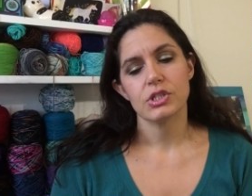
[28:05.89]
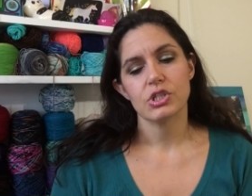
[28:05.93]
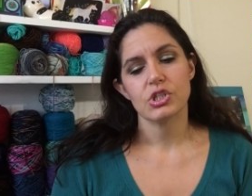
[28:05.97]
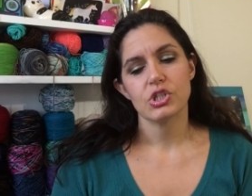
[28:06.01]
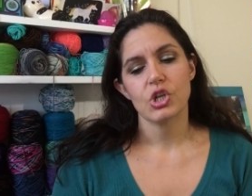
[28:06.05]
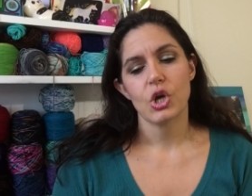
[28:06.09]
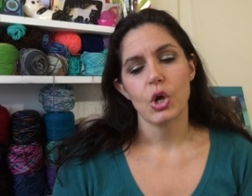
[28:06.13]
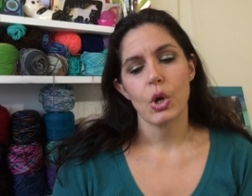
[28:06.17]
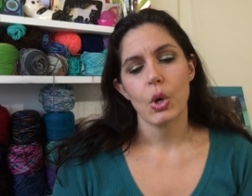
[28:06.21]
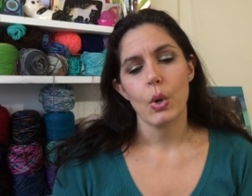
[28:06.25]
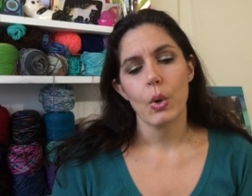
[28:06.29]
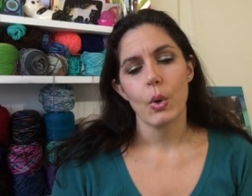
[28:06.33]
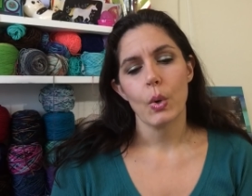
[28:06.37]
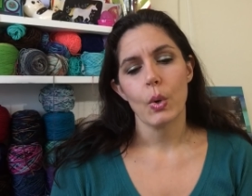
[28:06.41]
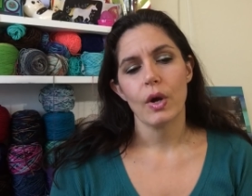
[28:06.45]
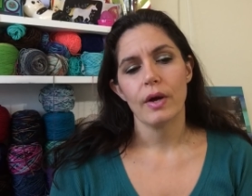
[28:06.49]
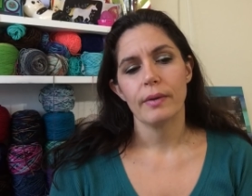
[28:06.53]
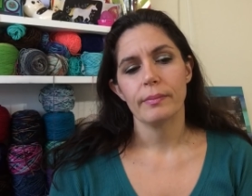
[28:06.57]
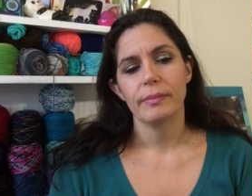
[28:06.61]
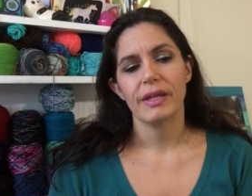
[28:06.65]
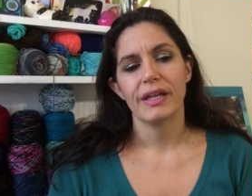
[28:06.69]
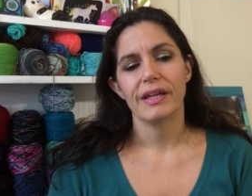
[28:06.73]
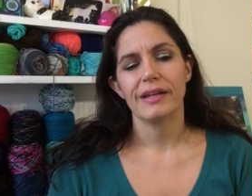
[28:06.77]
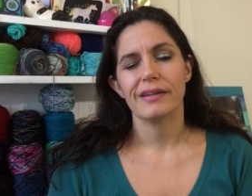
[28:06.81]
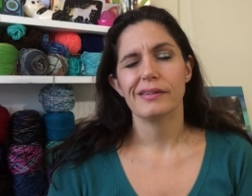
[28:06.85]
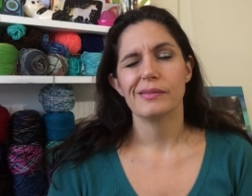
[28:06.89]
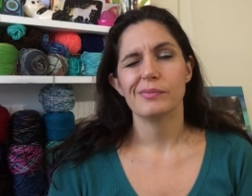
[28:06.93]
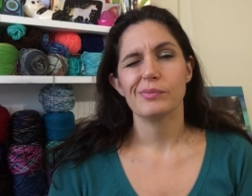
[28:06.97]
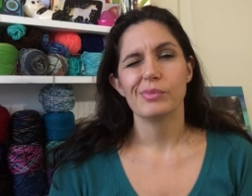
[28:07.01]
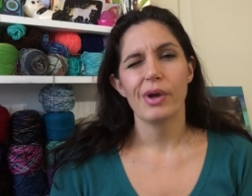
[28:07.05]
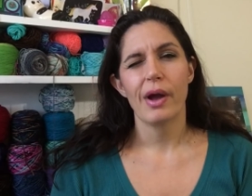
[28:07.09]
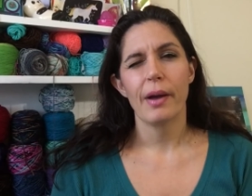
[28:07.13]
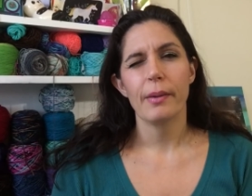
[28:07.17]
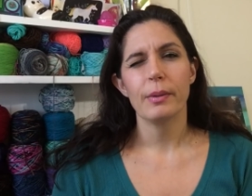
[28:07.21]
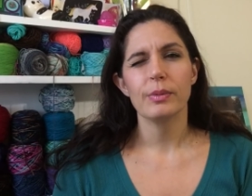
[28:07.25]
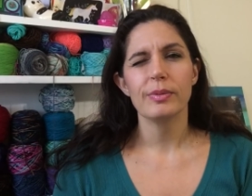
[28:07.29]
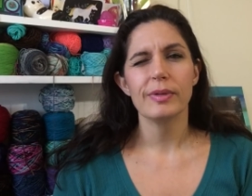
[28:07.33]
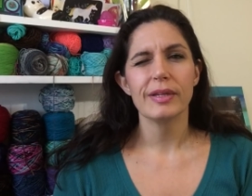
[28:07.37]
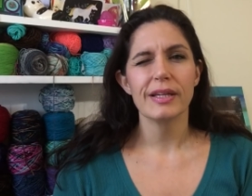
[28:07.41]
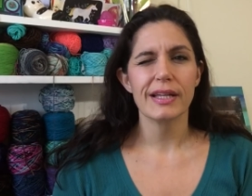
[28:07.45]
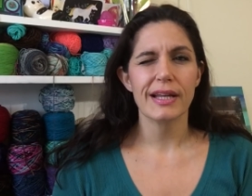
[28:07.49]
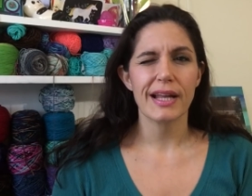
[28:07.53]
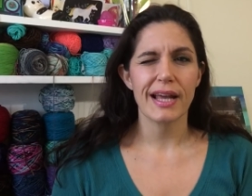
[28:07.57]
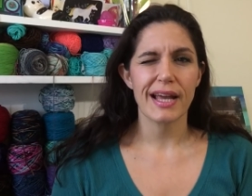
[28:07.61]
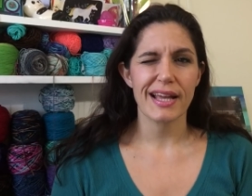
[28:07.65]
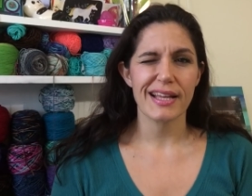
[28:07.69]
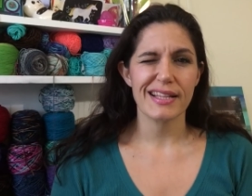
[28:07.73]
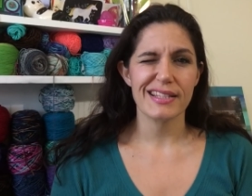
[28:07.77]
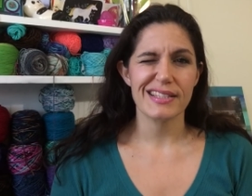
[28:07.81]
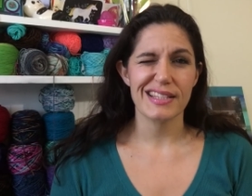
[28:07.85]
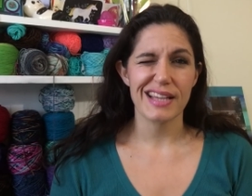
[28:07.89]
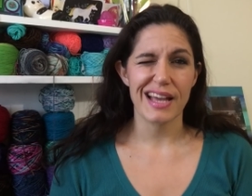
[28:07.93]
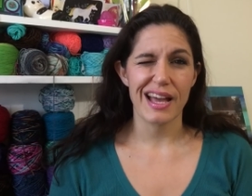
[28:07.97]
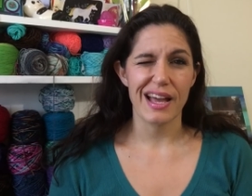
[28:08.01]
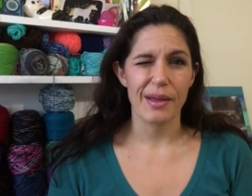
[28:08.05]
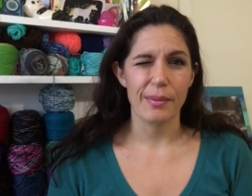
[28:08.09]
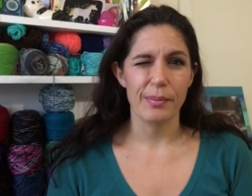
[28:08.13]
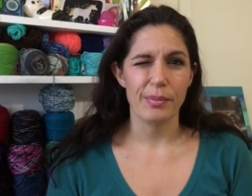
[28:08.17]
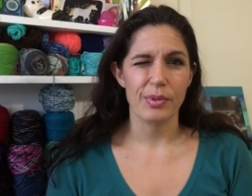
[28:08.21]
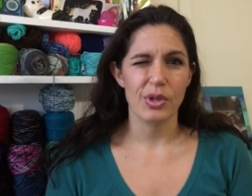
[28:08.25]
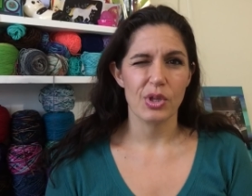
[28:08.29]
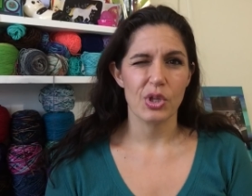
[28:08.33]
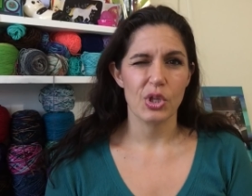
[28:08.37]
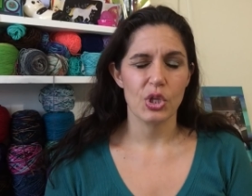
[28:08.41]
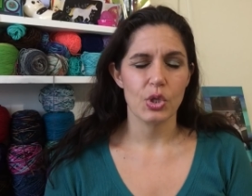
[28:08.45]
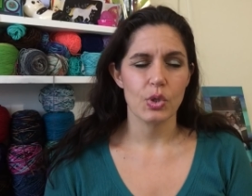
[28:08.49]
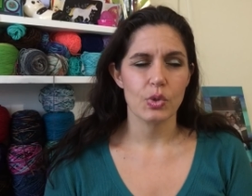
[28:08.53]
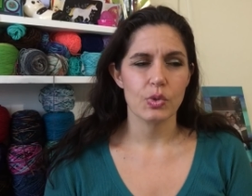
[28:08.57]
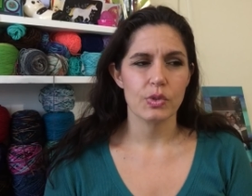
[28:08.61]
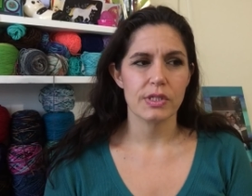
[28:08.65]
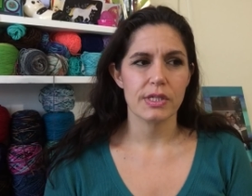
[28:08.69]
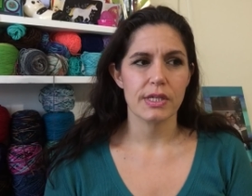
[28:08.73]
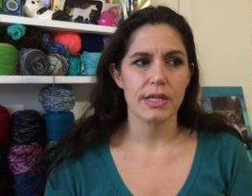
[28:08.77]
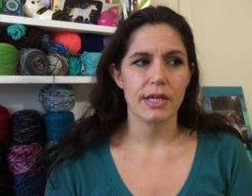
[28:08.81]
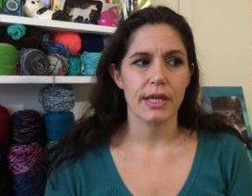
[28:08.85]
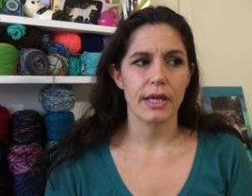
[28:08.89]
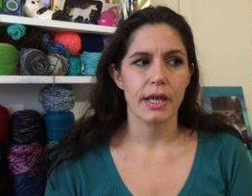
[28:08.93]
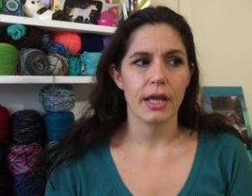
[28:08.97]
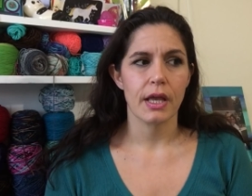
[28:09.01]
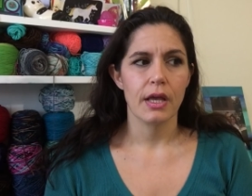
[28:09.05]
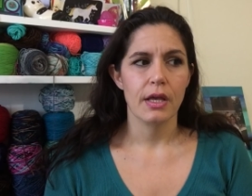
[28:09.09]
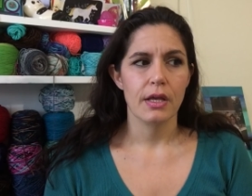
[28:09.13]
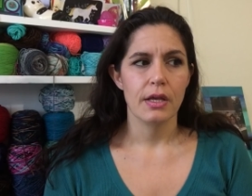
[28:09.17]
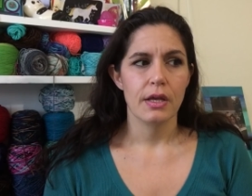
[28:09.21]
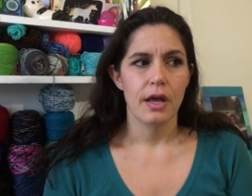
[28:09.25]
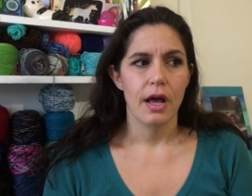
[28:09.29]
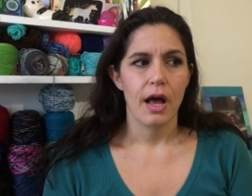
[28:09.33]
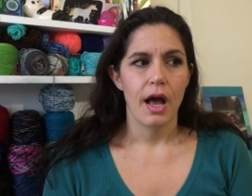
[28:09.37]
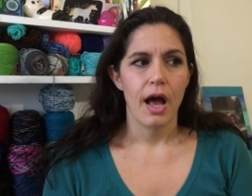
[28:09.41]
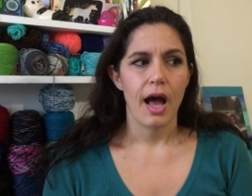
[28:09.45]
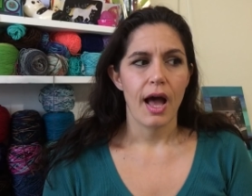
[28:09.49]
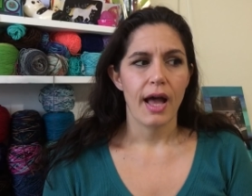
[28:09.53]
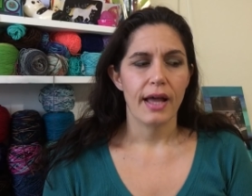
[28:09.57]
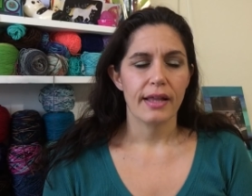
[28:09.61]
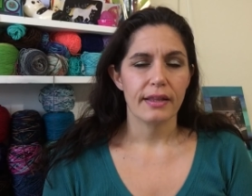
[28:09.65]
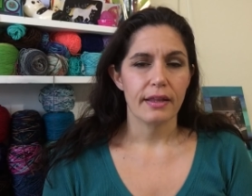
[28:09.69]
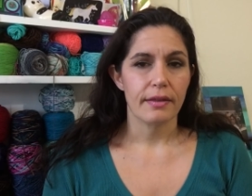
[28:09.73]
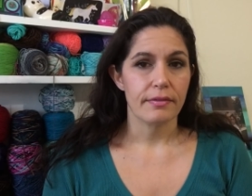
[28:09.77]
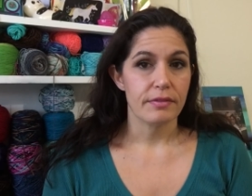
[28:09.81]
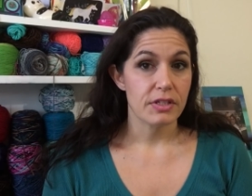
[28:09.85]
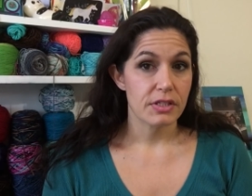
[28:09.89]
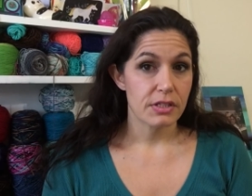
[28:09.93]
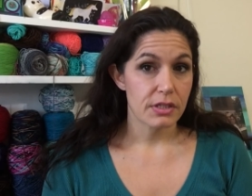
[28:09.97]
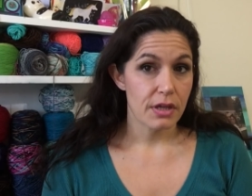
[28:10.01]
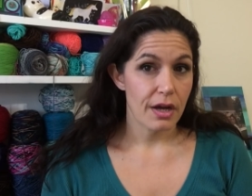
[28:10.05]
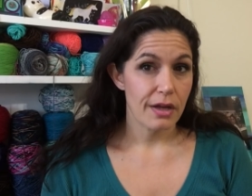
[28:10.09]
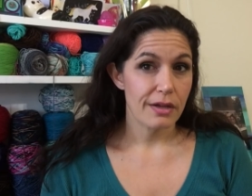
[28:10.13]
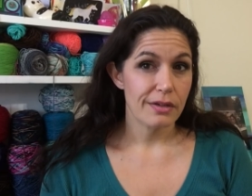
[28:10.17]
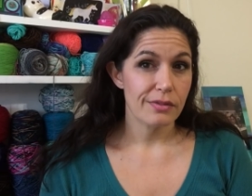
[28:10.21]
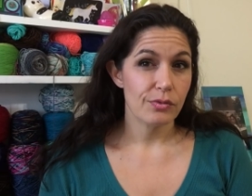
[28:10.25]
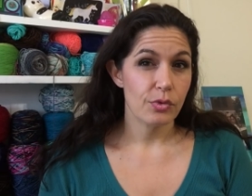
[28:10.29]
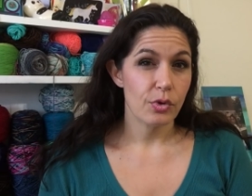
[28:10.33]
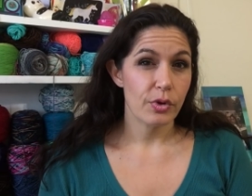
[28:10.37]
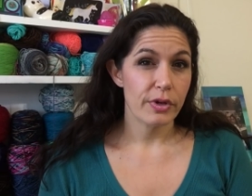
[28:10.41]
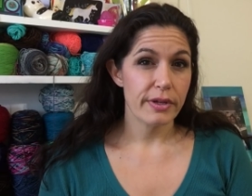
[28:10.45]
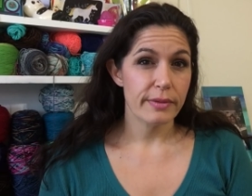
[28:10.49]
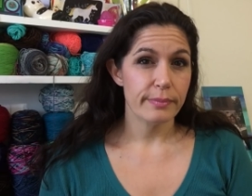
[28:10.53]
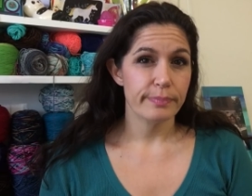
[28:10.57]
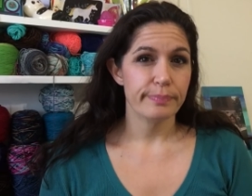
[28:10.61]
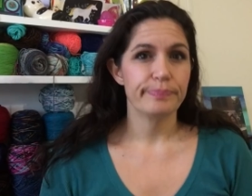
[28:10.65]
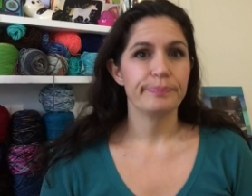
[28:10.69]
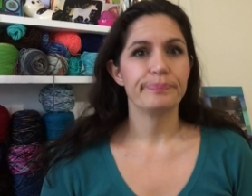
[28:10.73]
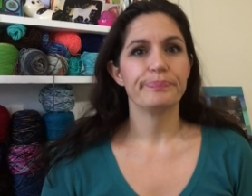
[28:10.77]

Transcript: So I'm like, I'm probably going to end up using I Love This Cotton for it.